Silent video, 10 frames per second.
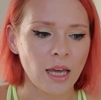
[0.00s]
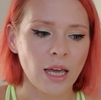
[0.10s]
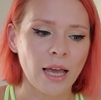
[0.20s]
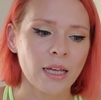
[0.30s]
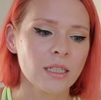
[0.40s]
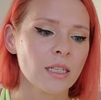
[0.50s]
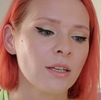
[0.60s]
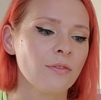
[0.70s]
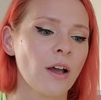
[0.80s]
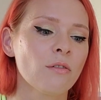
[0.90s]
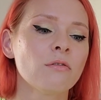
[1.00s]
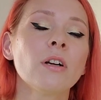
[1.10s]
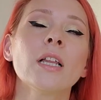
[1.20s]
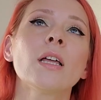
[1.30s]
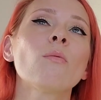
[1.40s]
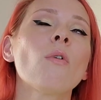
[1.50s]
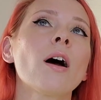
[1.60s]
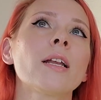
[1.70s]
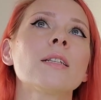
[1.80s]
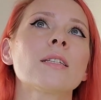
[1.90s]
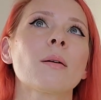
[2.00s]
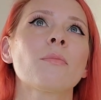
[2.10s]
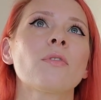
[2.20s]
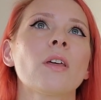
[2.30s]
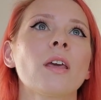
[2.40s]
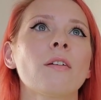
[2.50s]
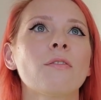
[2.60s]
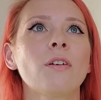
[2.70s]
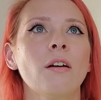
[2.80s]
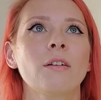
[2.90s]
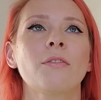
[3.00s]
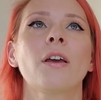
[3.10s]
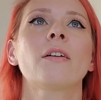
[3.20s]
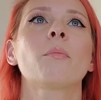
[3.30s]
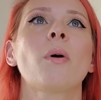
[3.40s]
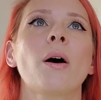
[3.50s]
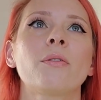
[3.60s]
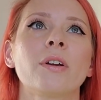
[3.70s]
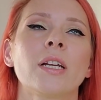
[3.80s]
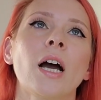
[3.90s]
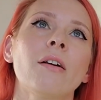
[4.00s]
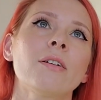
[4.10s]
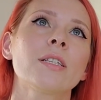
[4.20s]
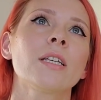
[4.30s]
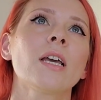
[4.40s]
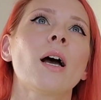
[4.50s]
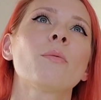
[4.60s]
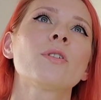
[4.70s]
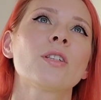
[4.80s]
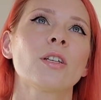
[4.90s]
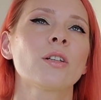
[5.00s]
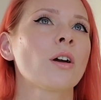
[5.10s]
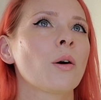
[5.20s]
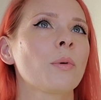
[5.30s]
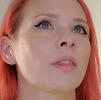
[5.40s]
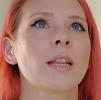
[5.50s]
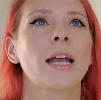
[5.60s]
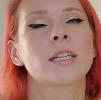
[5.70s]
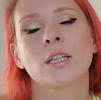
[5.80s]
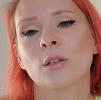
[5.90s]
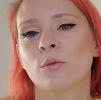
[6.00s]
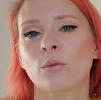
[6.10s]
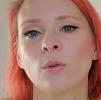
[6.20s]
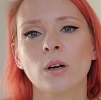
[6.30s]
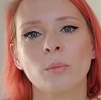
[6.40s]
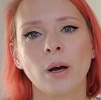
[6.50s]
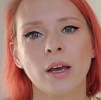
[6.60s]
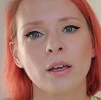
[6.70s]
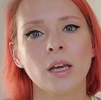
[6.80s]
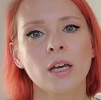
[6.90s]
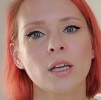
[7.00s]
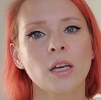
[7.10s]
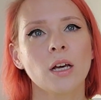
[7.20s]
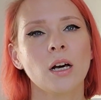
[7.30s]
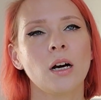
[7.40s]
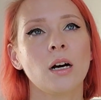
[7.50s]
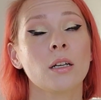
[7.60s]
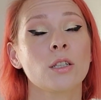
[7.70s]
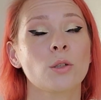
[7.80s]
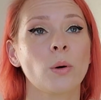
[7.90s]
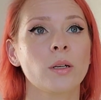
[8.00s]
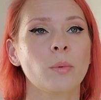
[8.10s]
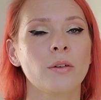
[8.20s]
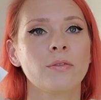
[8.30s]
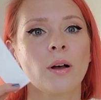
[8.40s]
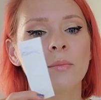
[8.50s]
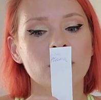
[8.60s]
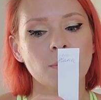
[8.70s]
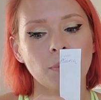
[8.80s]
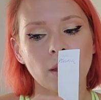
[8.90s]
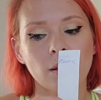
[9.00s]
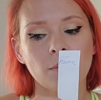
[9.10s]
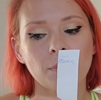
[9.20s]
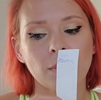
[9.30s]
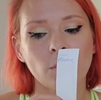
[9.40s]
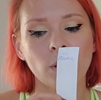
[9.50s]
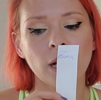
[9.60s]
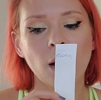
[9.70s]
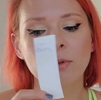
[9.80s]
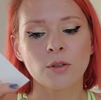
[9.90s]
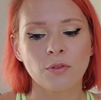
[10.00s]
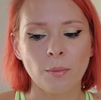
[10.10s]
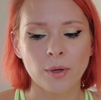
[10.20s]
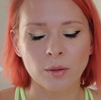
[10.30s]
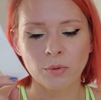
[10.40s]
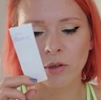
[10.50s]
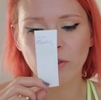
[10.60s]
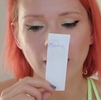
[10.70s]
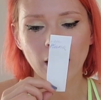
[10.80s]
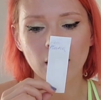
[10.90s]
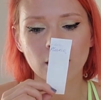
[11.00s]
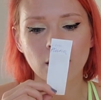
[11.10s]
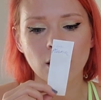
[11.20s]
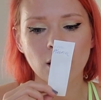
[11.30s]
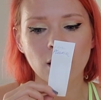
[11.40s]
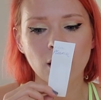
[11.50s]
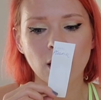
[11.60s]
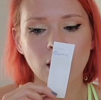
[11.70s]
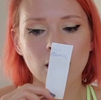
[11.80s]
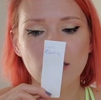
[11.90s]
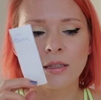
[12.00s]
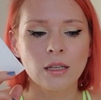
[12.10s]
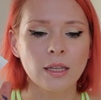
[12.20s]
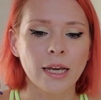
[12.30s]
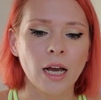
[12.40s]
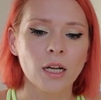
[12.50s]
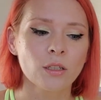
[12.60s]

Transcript: And if I really wanted something very, very powdery and irisy, I would still go with 1904 by Histoire de Parfums. When it comes to feminine pluriel, is it like